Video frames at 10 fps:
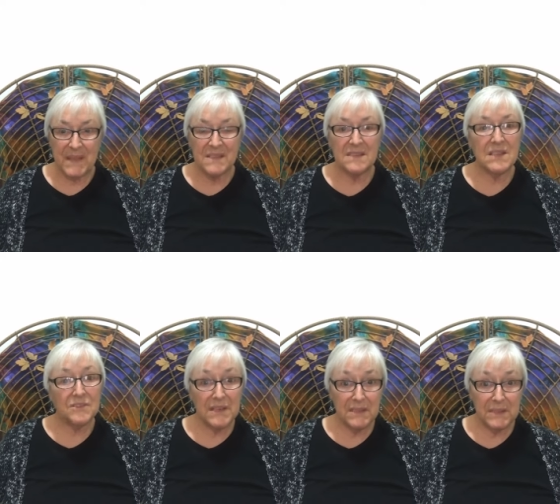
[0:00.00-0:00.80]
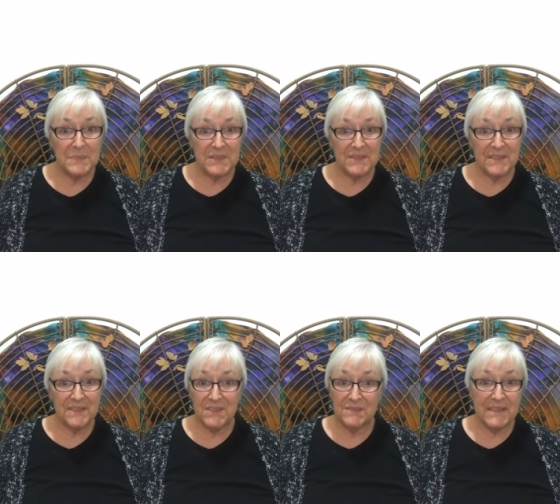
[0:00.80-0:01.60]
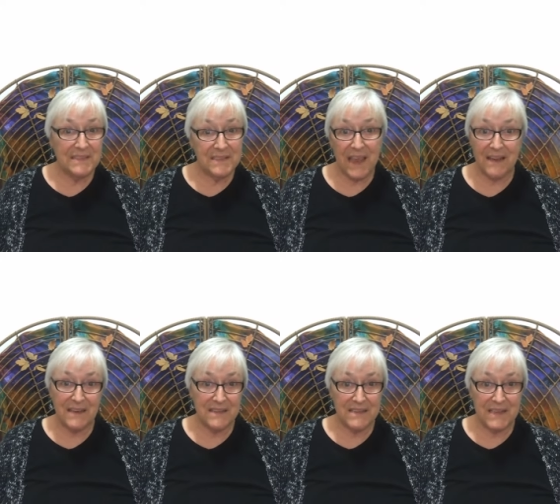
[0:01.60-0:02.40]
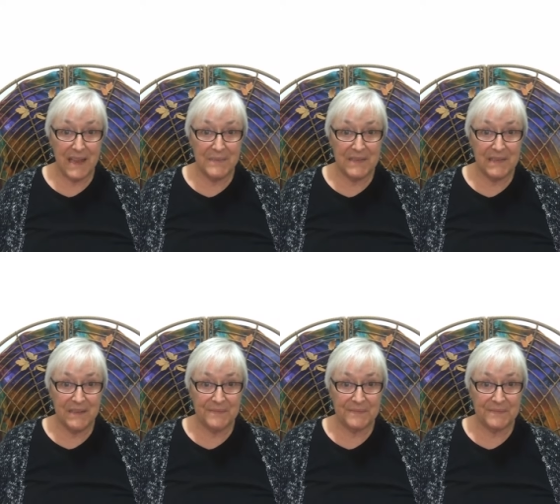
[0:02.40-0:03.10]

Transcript: Serial abusers do exactly the same thing.